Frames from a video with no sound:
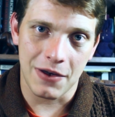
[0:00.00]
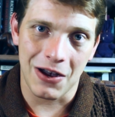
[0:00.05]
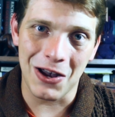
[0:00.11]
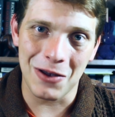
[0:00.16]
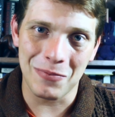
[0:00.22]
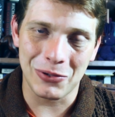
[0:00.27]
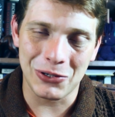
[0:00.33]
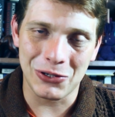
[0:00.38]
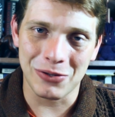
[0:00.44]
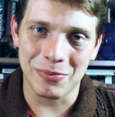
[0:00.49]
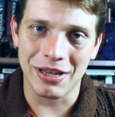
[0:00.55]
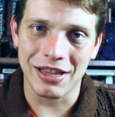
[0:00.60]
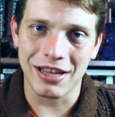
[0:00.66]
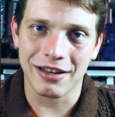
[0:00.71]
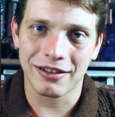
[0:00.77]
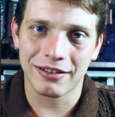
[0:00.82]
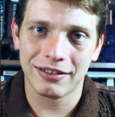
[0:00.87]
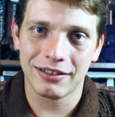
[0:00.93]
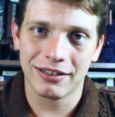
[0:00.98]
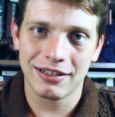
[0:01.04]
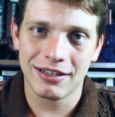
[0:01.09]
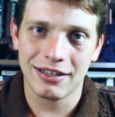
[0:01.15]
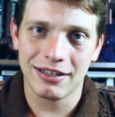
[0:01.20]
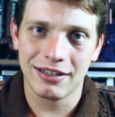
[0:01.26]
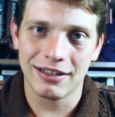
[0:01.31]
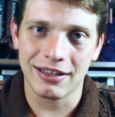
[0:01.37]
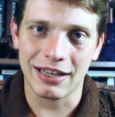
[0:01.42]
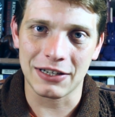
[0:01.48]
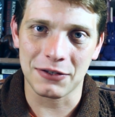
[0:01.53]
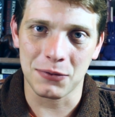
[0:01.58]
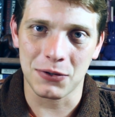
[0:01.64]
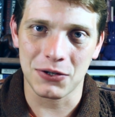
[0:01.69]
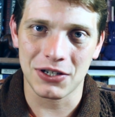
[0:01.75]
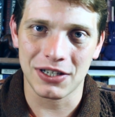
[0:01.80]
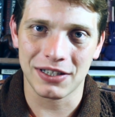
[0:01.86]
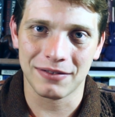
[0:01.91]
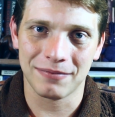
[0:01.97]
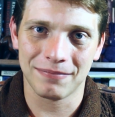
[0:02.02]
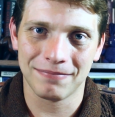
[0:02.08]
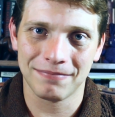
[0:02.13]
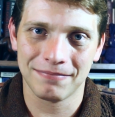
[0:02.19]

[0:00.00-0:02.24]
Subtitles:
I hope you join me then. Thanks for watching.